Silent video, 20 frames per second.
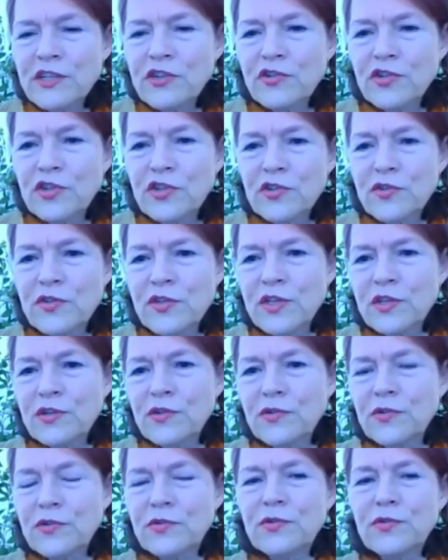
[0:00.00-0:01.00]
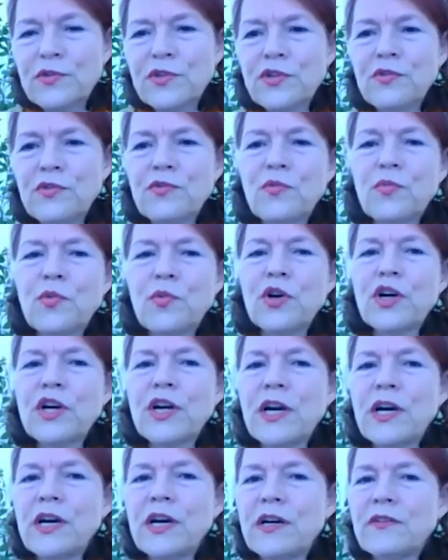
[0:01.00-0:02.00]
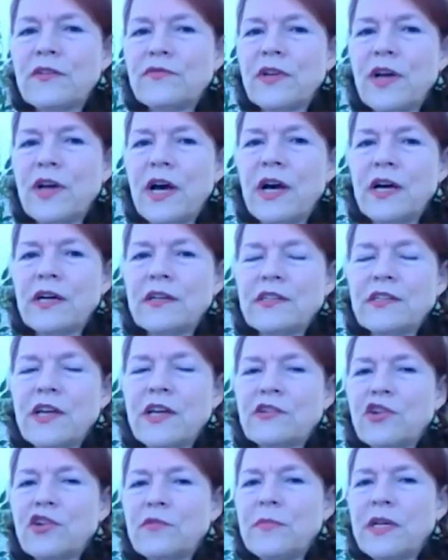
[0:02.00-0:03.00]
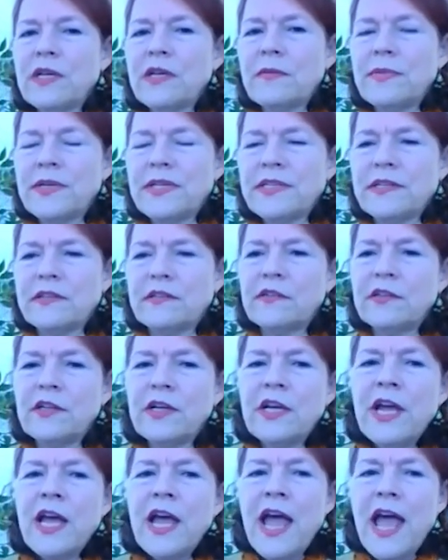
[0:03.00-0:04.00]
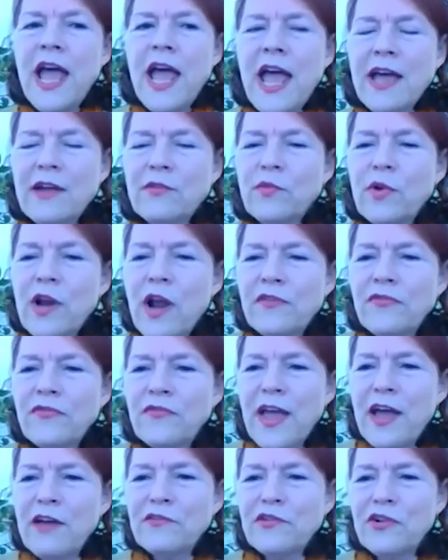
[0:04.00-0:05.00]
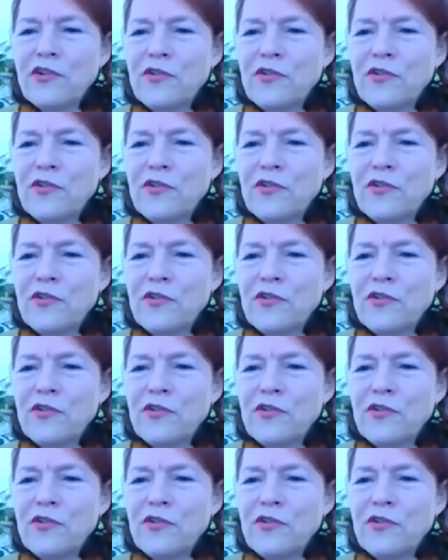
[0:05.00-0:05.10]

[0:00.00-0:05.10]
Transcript: introduce you to the work of uh, Dr. Mina Bissell. And when I found